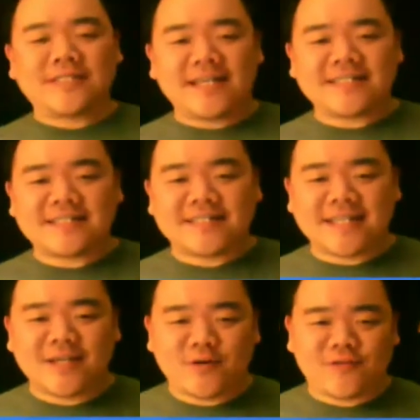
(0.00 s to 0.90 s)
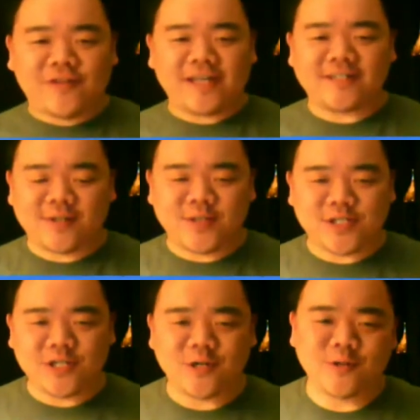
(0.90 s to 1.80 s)
nice to see your face on the
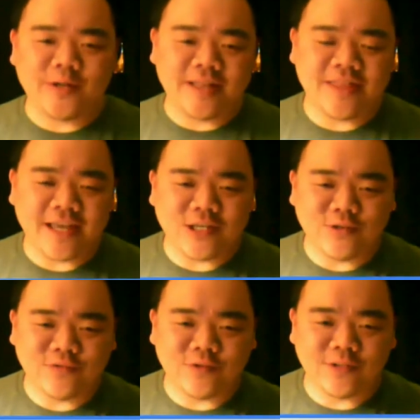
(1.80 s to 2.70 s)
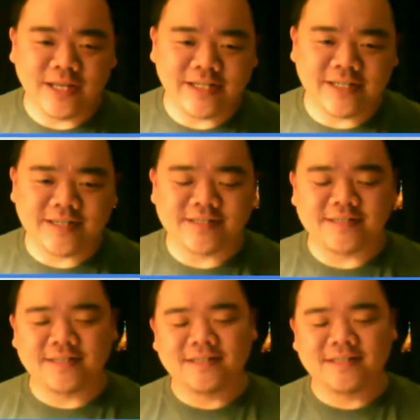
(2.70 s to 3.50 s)
show, and thank you for letting us